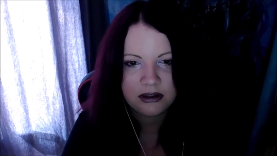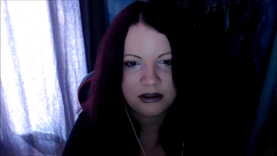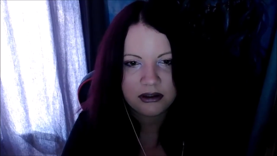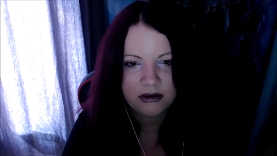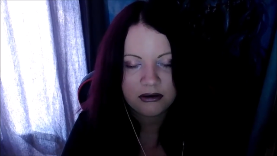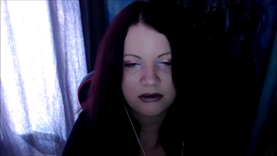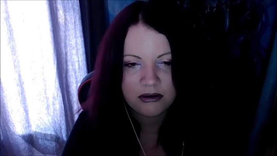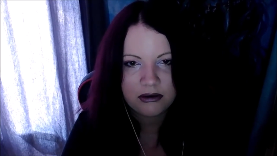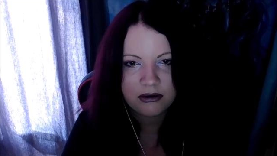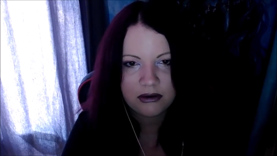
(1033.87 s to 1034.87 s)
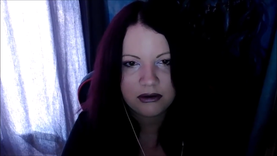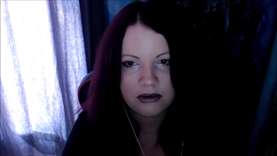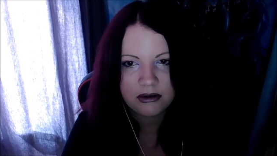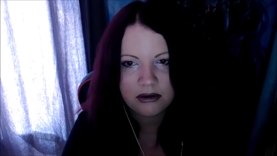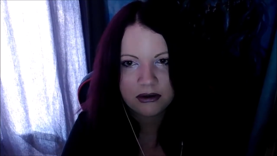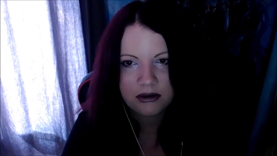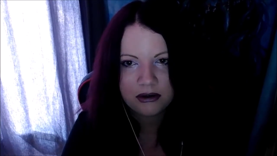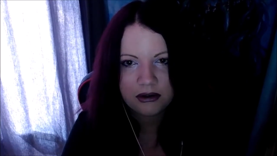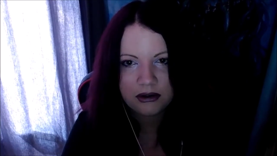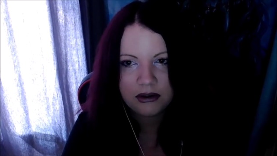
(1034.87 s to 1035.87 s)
[no speech]